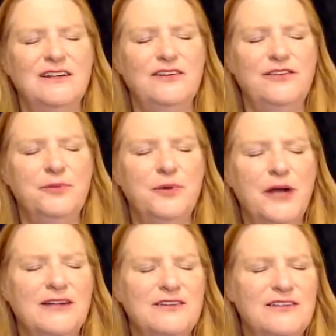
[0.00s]
to
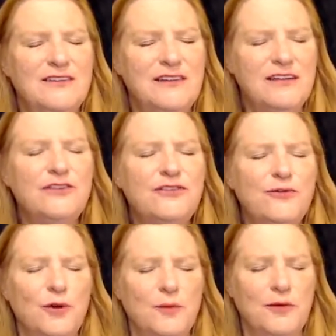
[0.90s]
practice this
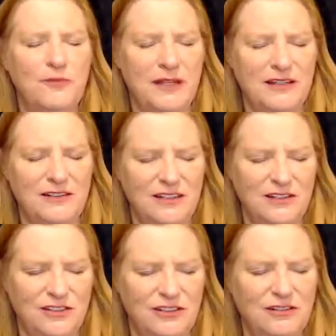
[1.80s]
form of
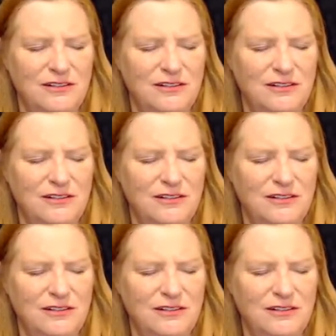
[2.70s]
meditation